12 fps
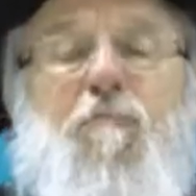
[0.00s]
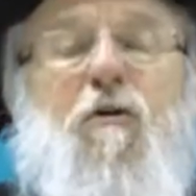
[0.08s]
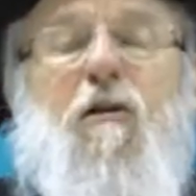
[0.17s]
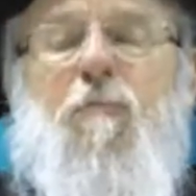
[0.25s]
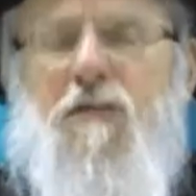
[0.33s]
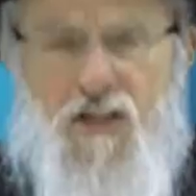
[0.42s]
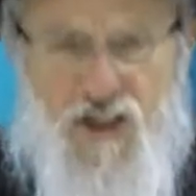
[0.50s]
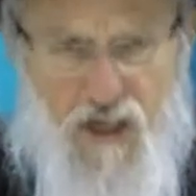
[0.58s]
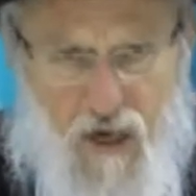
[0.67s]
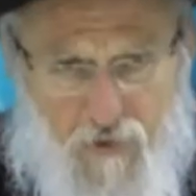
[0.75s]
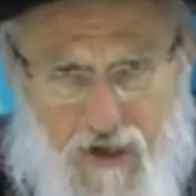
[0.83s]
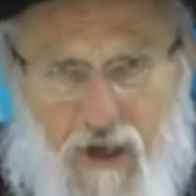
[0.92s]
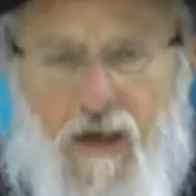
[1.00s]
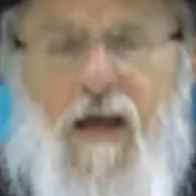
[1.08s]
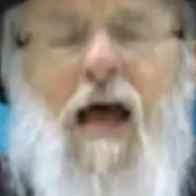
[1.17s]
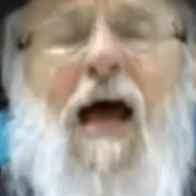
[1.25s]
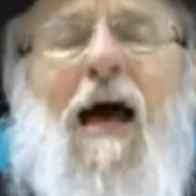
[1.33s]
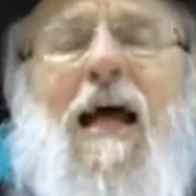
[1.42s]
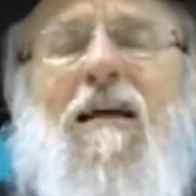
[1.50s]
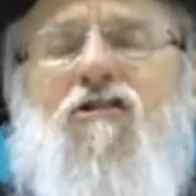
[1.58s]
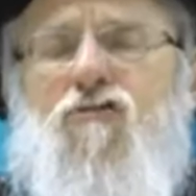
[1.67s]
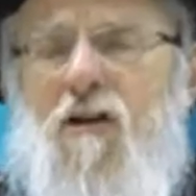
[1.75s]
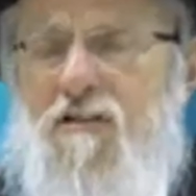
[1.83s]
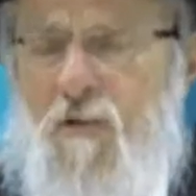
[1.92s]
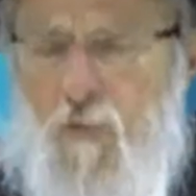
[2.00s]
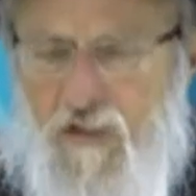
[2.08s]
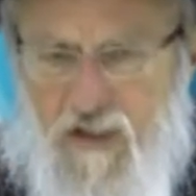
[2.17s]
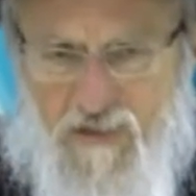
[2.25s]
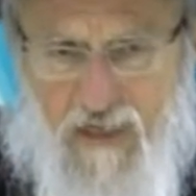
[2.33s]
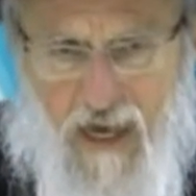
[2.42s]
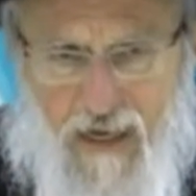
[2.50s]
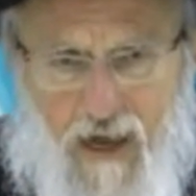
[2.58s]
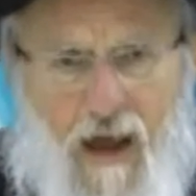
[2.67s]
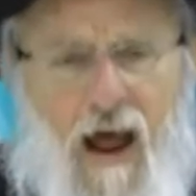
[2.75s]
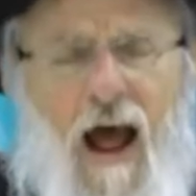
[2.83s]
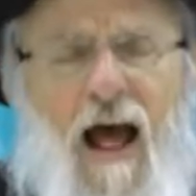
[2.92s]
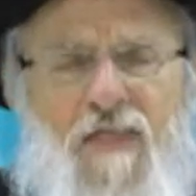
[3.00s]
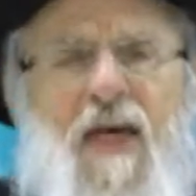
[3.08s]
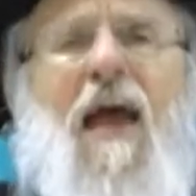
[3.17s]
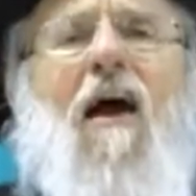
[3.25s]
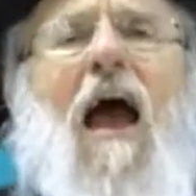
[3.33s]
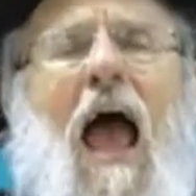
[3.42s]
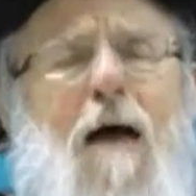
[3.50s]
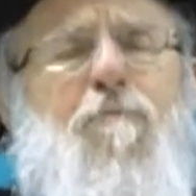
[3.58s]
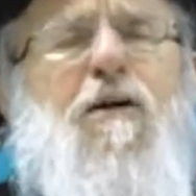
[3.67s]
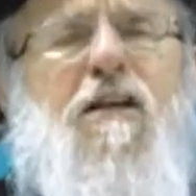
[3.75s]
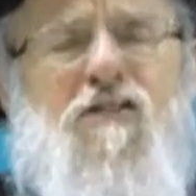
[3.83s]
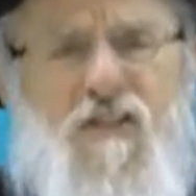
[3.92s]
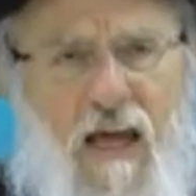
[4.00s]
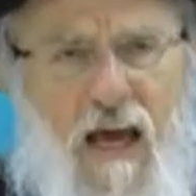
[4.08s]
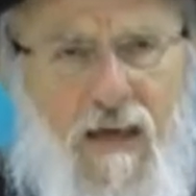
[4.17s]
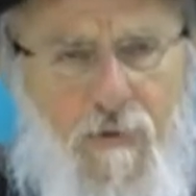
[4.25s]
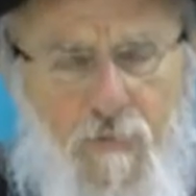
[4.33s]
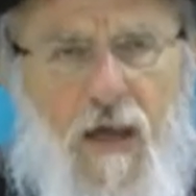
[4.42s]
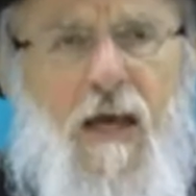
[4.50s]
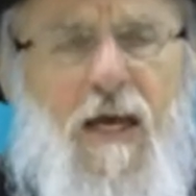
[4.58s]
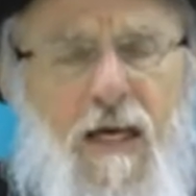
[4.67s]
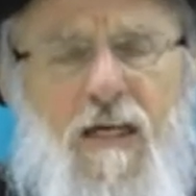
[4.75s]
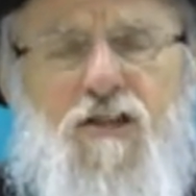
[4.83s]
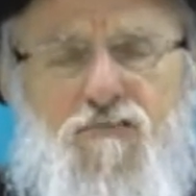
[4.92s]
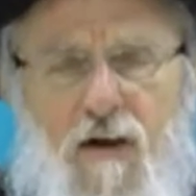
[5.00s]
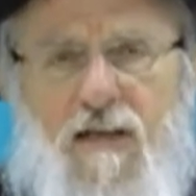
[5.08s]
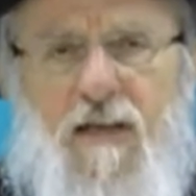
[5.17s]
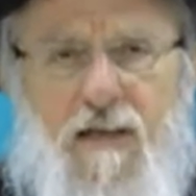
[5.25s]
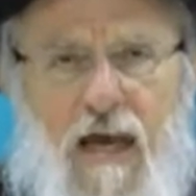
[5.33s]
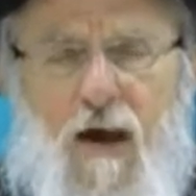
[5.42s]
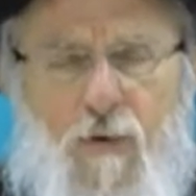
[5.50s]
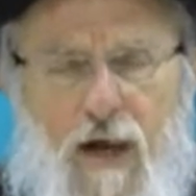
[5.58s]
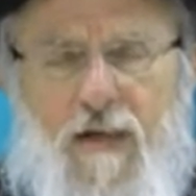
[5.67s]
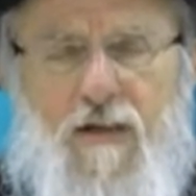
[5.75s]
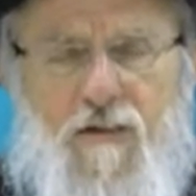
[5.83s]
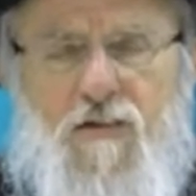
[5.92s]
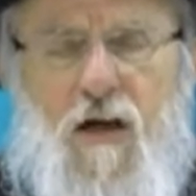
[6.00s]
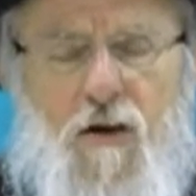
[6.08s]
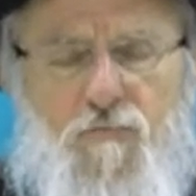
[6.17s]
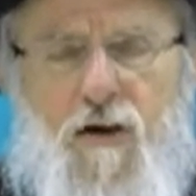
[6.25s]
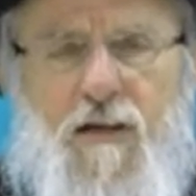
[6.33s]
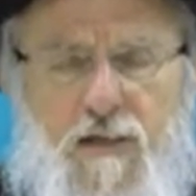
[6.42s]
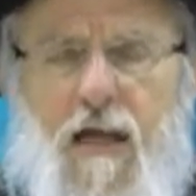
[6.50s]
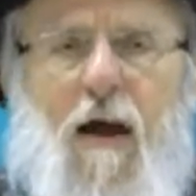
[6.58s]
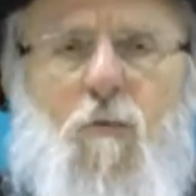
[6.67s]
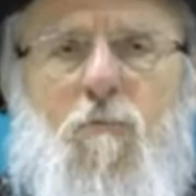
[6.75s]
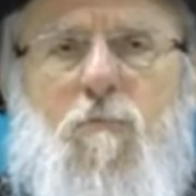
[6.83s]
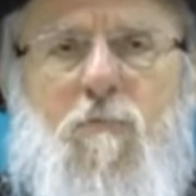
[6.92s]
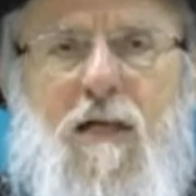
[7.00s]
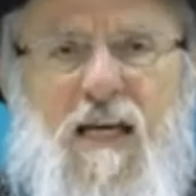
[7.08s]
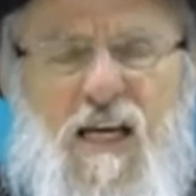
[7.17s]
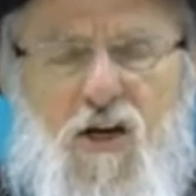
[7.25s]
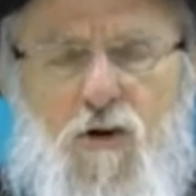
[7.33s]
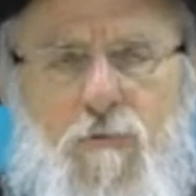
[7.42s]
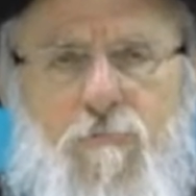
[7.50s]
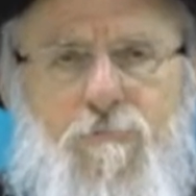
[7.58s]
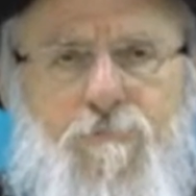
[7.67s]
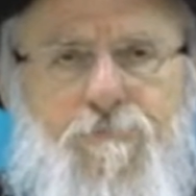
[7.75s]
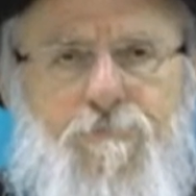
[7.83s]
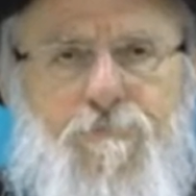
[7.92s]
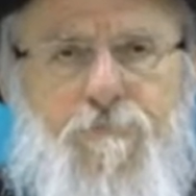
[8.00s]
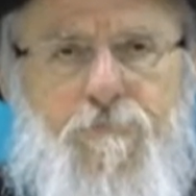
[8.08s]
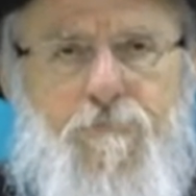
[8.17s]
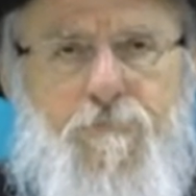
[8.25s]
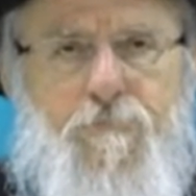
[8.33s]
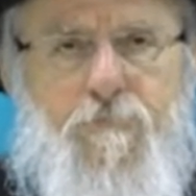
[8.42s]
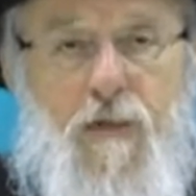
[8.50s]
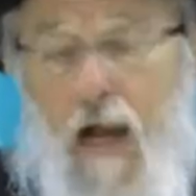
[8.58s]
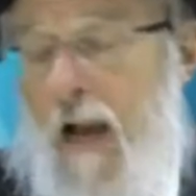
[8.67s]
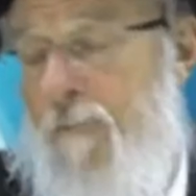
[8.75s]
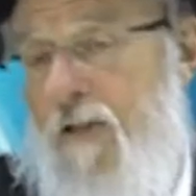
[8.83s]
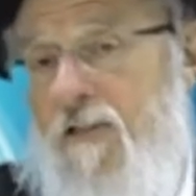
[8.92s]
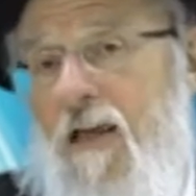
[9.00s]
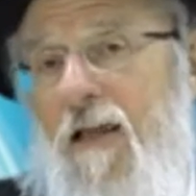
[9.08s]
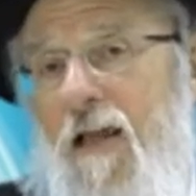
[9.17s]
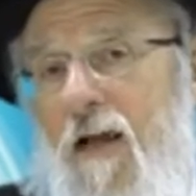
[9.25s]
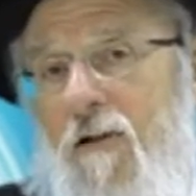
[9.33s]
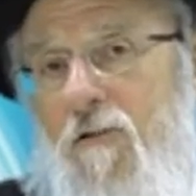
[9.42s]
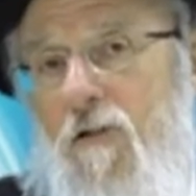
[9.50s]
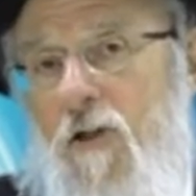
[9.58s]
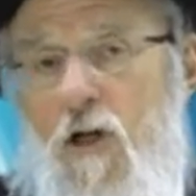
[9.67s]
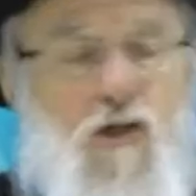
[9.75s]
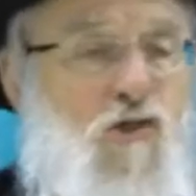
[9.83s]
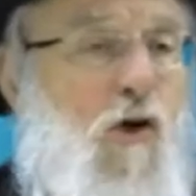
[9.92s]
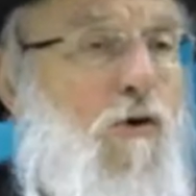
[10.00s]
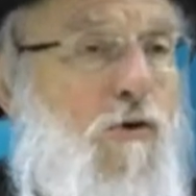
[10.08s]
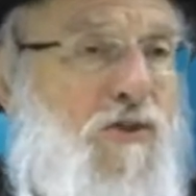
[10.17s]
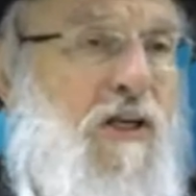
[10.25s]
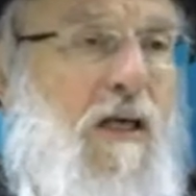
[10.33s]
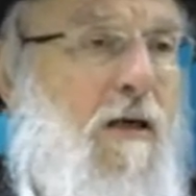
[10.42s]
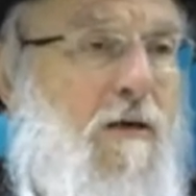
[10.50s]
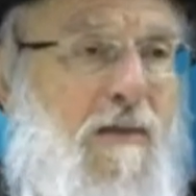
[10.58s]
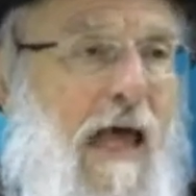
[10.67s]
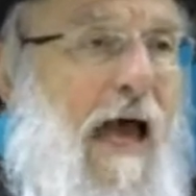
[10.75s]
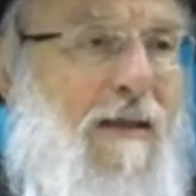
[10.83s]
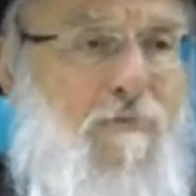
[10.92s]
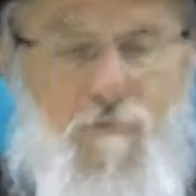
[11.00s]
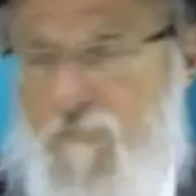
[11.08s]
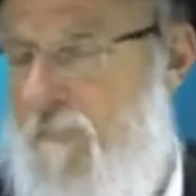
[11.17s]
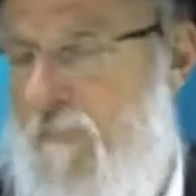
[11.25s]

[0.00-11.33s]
built up a dictionary, and I can translate what they say, and they are happy to say, it is raining now and it is not raining now, here. They're happy to say that. So you see that